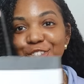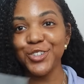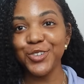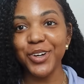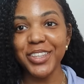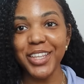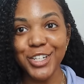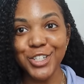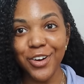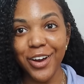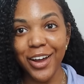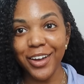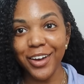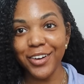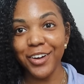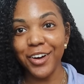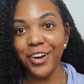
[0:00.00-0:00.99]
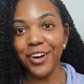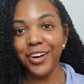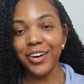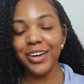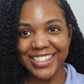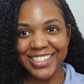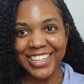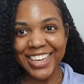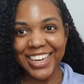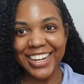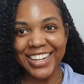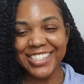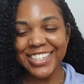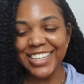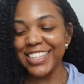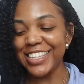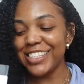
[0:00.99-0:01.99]
enjoyed that try on haul. Let's get
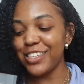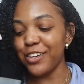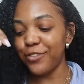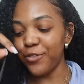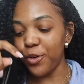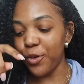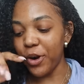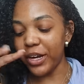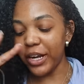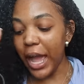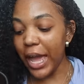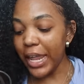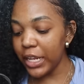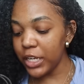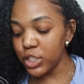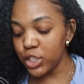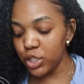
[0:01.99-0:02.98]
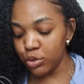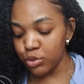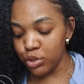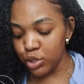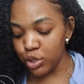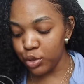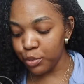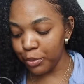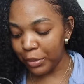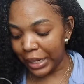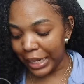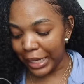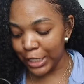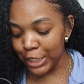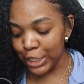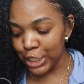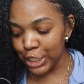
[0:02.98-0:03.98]
into the Sephora. Now, I didn't do too
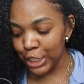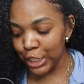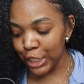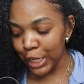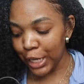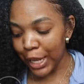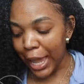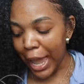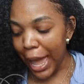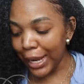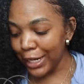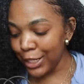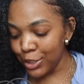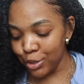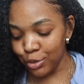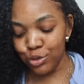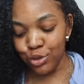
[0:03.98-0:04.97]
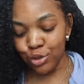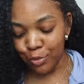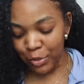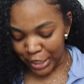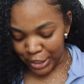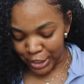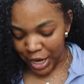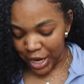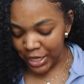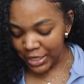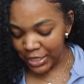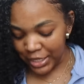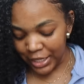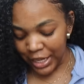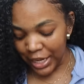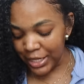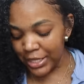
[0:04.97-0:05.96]
much.
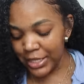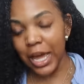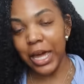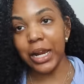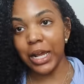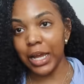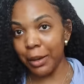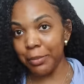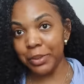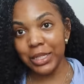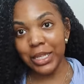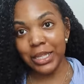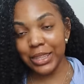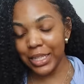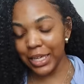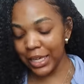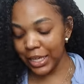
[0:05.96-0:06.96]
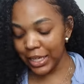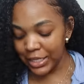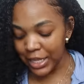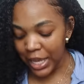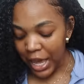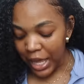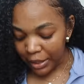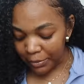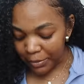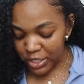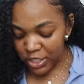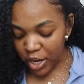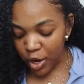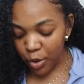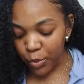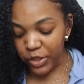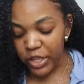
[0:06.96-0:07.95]
Honestly, I just got a couple of things. Let me
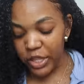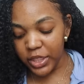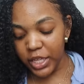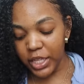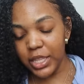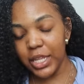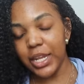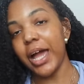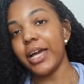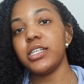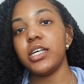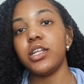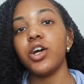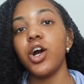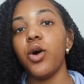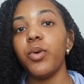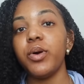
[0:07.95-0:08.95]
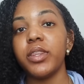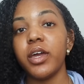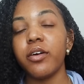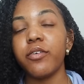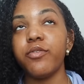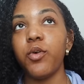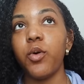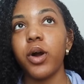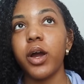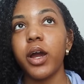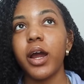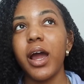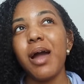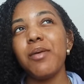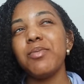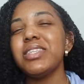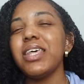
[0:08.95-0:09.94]
start with the thing that I didn't go in there for.
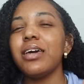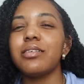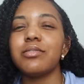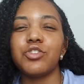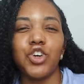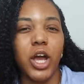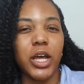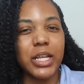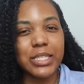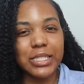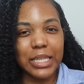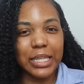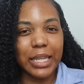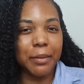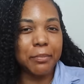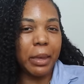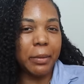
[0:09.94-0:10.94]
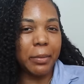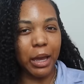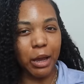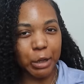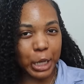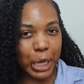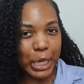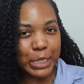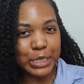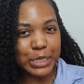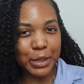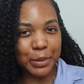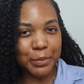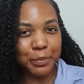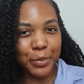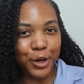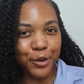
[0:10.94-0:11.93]
I was like trying to see, like, maybe I'll get
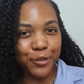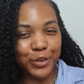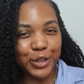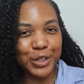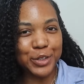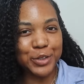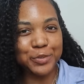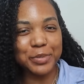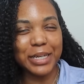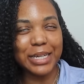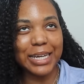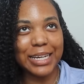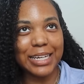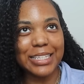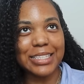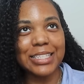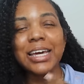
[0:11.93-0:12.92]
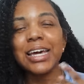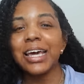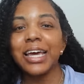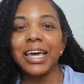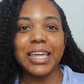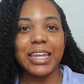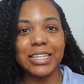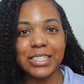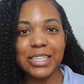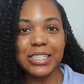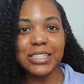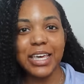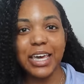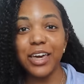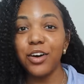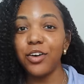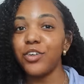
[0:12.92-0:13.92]
some perfume because it is a
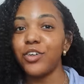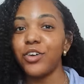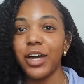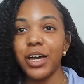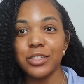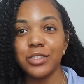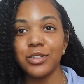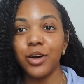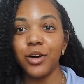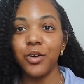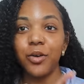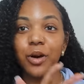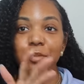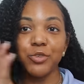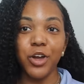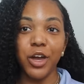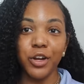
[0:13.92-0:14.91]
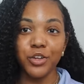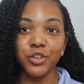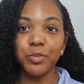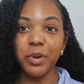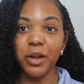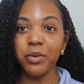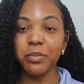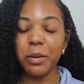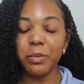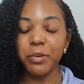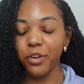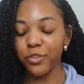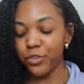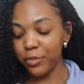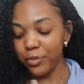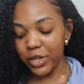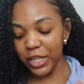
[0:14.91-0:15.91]
sale. You guys know I'm trying to do better with my
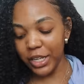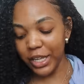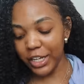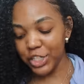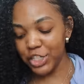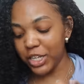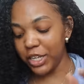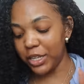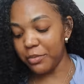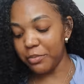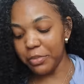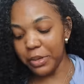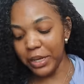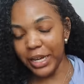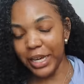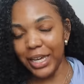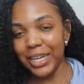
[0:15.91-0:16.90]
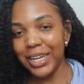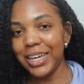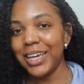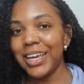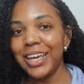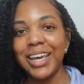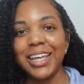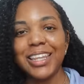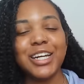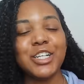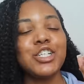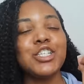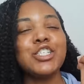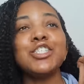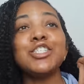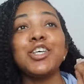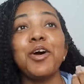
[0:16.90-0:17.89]
perfume collection, but they're
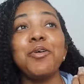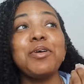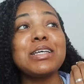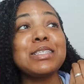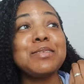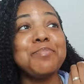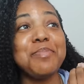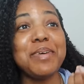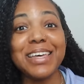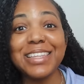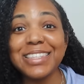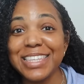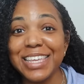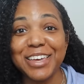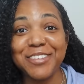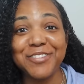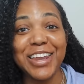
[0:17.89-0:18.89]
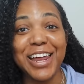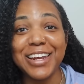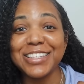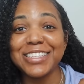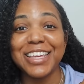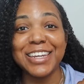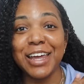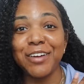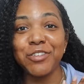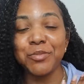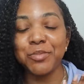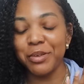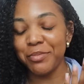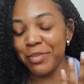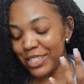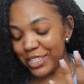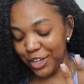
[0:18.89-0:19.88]
just so expensive and I just can never
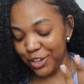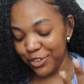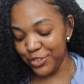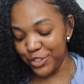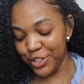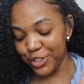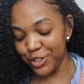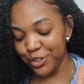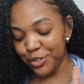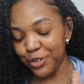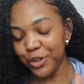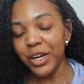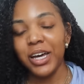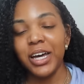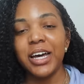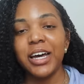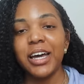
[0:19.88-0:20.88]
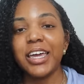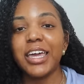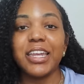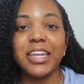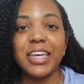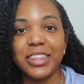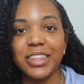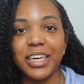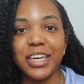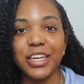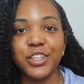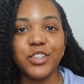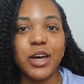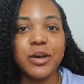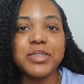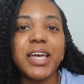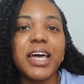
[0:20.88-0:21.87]
bring myself to get anything.
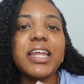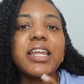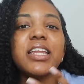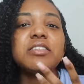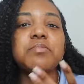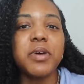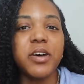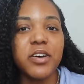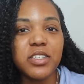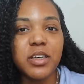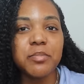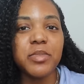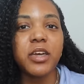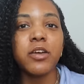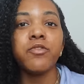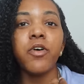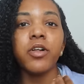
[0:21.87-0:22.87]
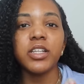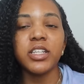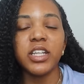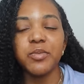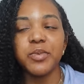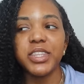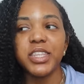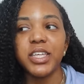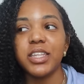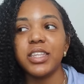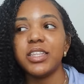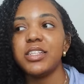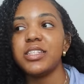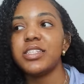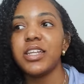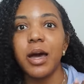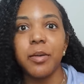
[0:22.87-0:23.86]
So I was like, I need to smell something, fall in love with it,
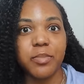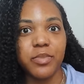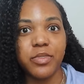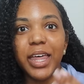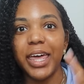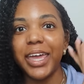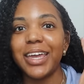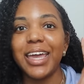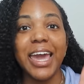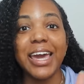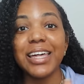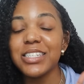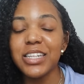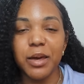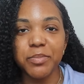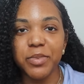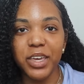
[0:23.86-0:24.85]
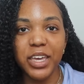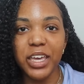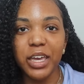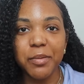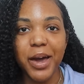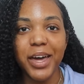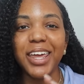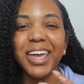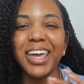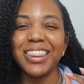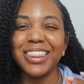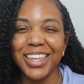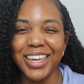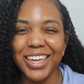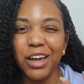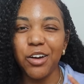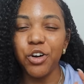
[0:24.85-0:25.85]
stop, like, can't stop thinking about it, and
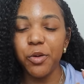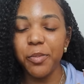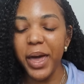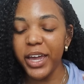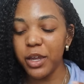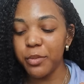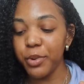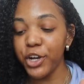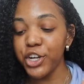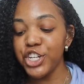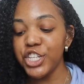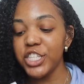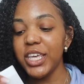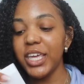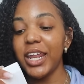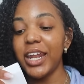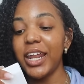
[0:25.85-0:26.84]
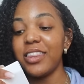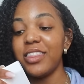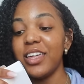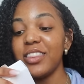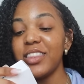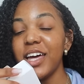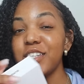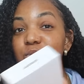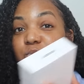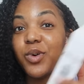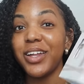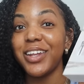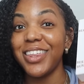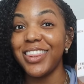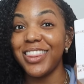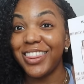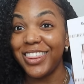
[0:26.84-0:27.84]
then I'll go back and purchase it. And I think that's
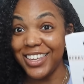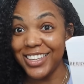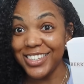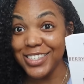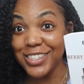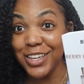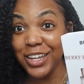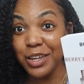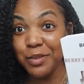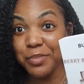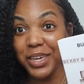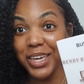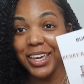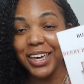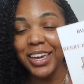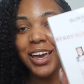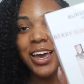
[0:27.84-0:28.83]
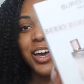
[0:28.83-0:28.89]
what this is gonna be.